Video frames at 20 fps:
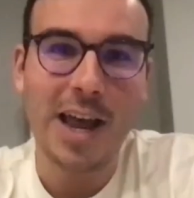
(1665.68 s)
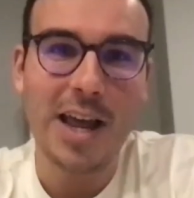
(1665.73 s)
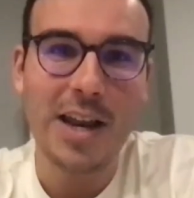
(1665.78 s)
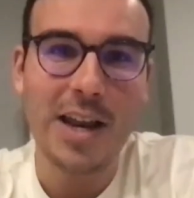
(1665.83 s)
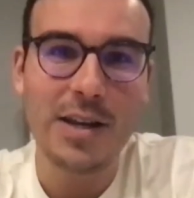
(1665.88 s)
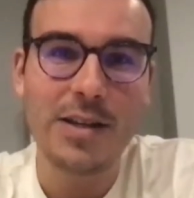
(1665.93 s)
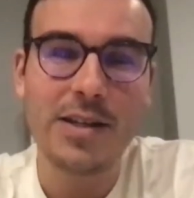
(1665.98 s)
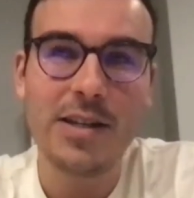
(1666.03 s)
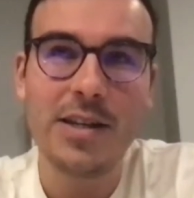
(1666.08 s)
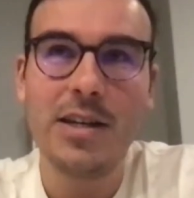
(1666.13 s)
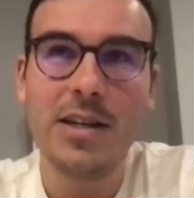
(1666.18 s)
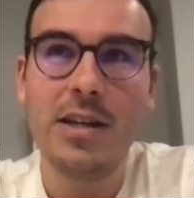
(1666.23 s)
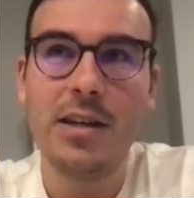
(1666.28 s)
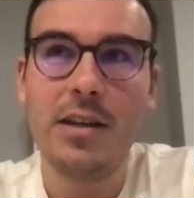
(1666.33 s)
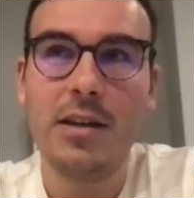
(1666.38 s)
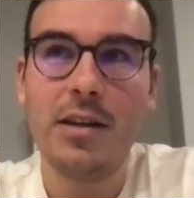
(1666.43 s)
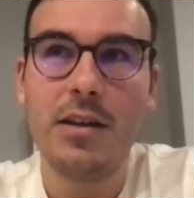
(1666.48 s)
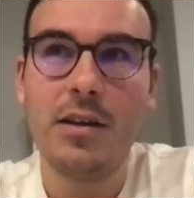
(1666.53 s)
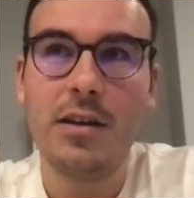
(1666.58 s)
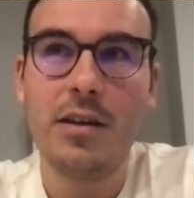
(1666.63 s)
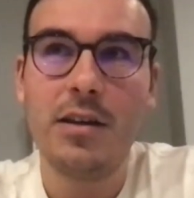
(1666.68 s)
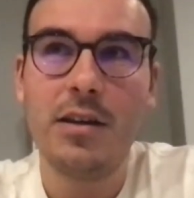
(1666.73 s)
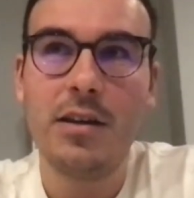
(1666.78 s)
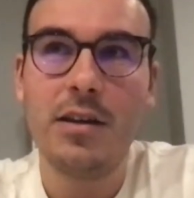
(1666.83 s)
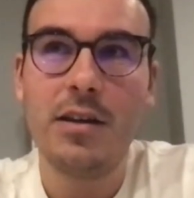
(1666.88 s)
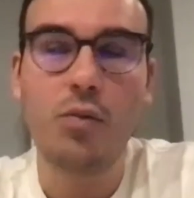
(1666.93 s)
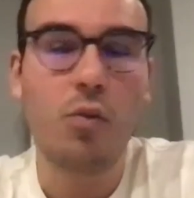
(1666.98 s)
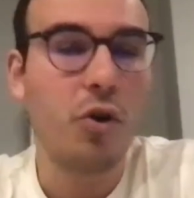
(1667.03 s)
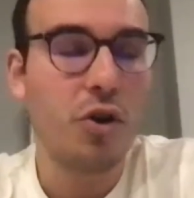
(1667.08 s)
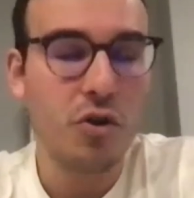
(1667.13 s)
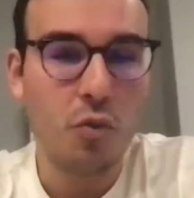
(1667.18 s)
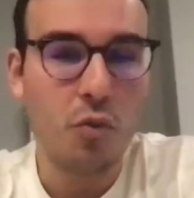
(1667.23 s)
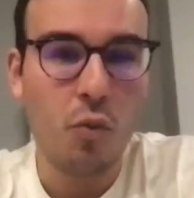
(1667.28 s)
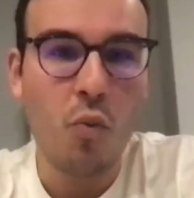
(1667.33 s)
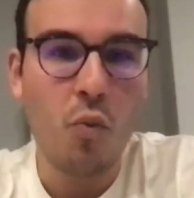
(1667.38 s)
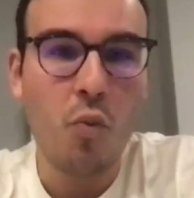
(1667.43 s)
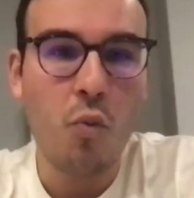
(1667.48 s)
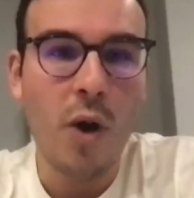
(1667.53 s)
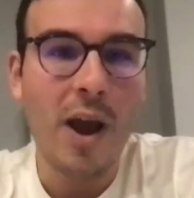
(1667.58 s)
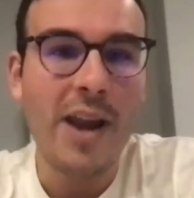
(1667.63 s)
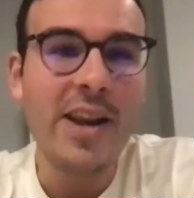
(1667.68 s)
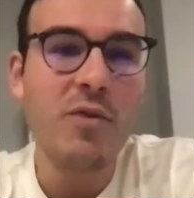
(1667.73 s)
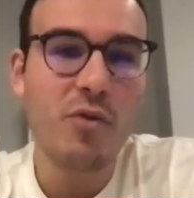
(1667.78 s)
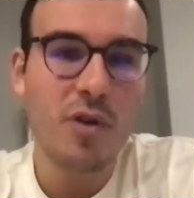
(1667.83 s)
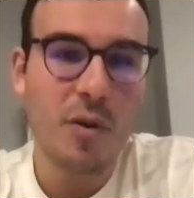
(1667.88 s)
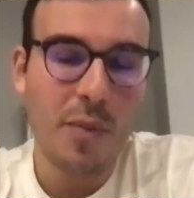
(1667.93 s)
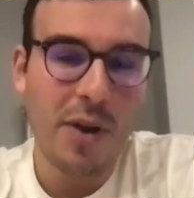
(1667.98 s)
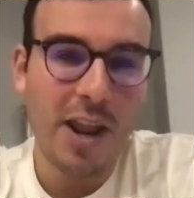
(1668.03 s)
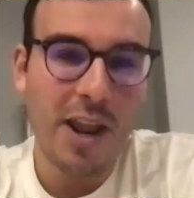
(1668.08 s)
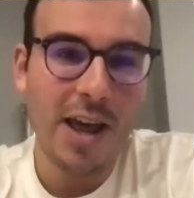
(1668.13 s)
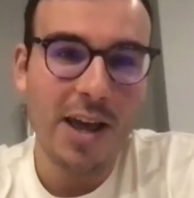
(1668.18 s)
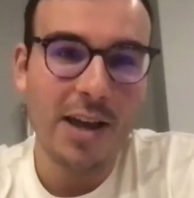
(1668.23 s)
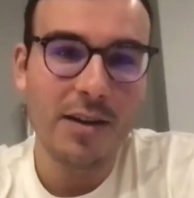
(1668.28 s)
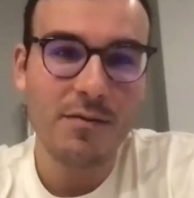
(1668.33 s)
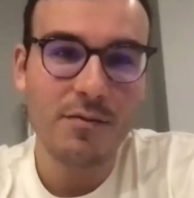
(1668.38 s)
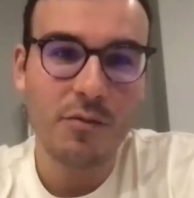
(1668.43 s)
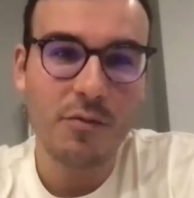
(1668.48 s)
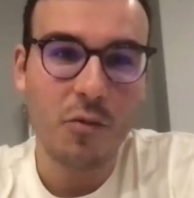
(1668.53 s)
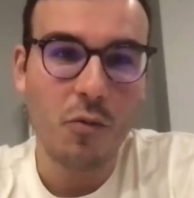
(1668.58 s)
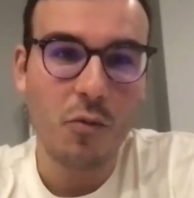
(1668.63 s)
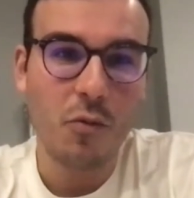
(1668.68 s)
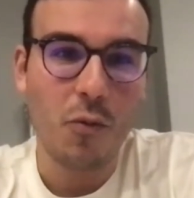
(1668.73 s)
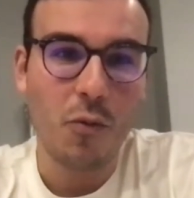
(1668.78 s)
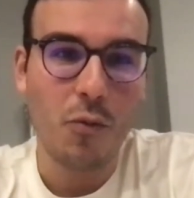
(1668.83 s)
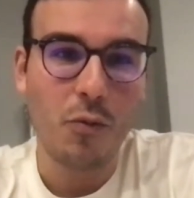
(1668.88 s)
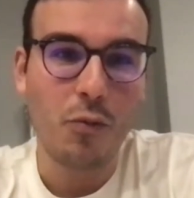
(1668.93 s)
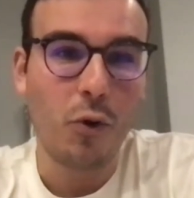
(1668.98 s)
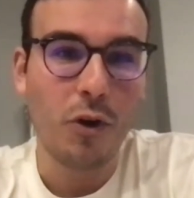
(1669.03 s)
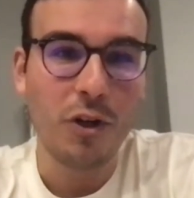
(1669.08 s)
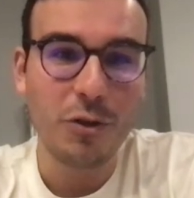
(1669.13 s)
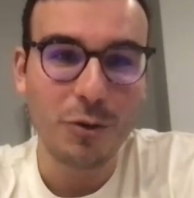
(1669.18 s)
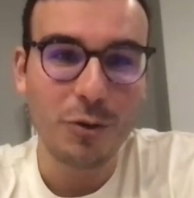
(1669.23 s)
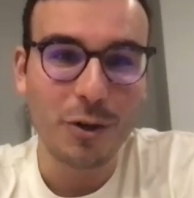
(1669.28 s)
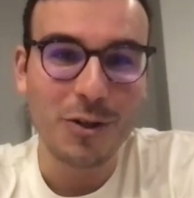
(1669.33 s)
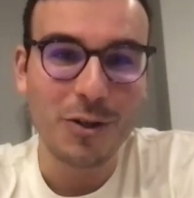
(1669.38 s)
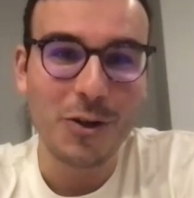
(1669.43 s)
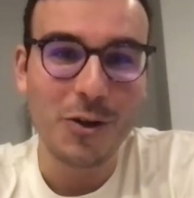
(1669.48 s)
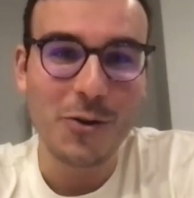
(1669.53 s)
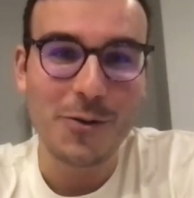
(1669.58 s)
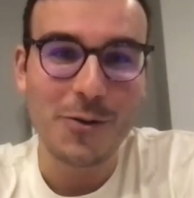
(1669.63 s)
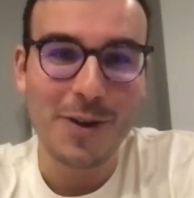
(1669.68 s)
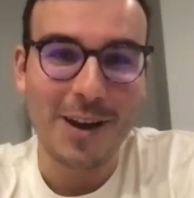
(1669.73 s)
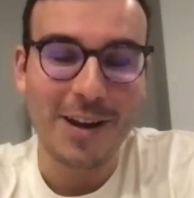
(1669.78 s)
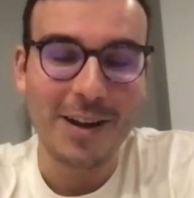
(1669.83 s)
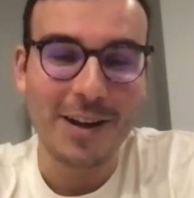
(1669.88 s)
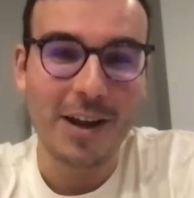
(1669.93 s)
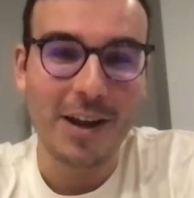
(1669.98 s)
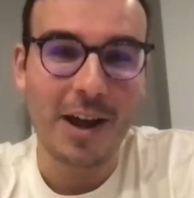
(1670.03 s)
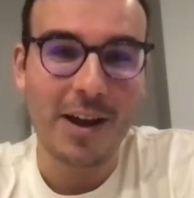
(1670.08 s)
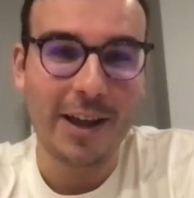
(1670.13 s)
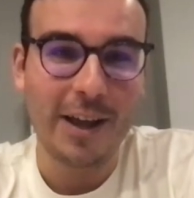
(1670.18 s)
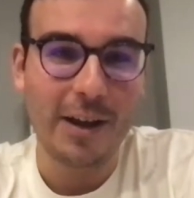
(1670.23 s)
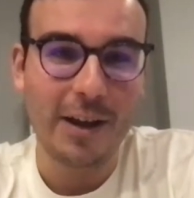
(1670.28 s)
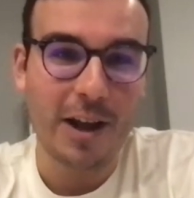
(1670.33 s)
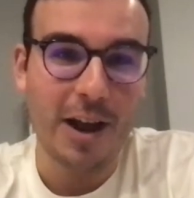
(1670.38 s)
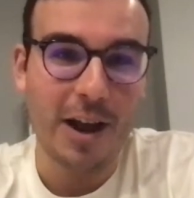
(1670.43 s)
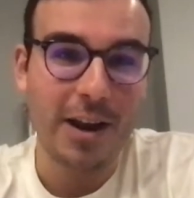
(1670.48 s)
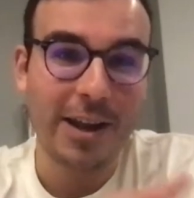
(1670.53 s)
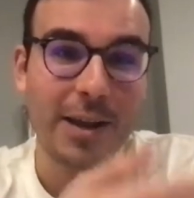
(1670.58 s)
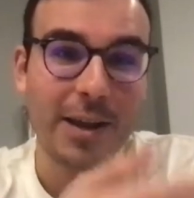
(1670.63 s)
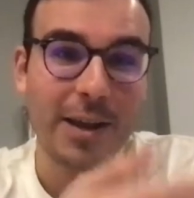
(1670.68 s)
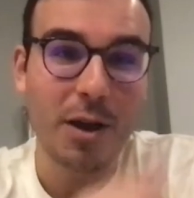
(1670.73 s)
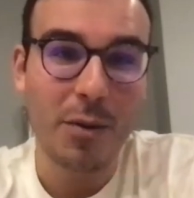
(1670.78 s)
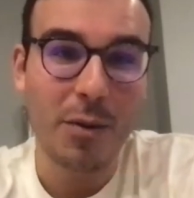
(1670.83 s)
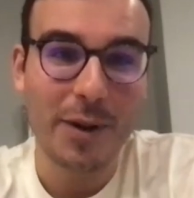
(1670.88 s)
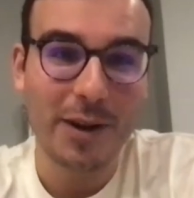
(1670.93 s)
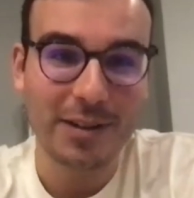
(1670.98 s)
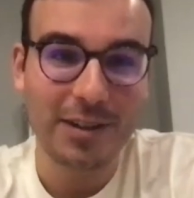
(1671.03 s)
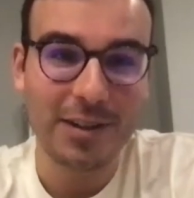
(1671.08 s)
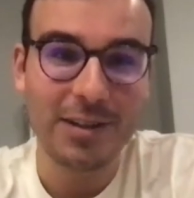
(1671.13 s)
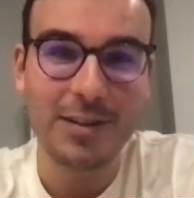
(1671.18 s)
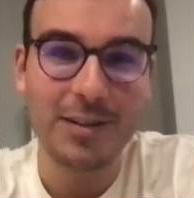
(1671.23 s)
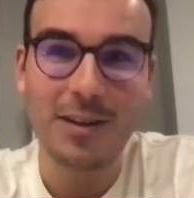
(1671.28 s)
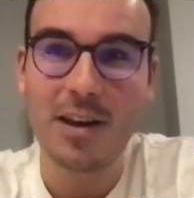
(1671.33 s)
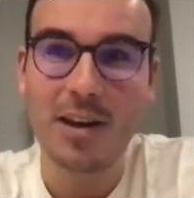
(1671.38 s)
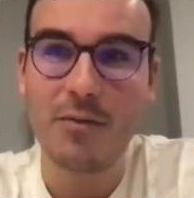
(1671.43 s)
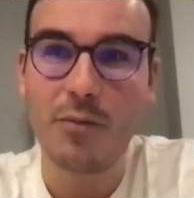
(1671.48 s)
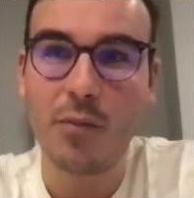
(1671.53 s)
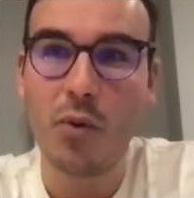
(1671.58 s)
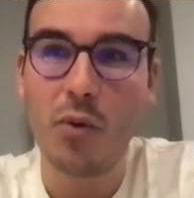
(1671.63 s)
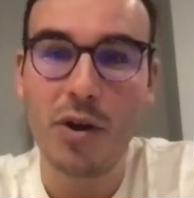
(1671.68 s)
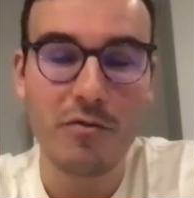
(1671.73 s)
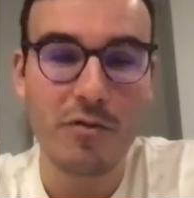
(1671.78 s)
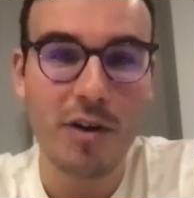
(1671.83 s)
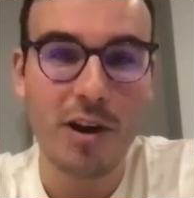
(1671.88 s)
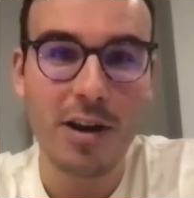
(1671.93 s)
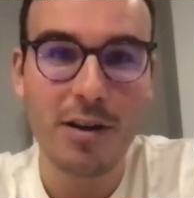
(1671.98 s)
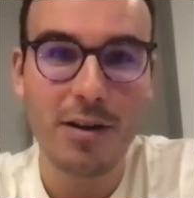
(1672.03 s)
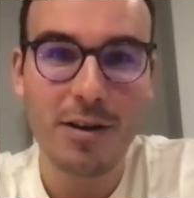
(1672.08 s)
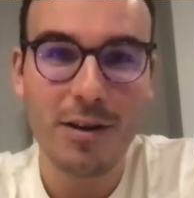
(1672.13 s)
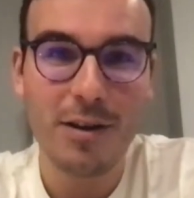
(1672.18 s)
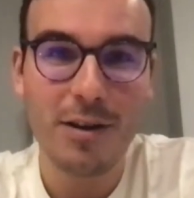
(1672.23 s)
And it's where do you want to play? What do you want to do? And I kind of keep coming back to this kind of point, right?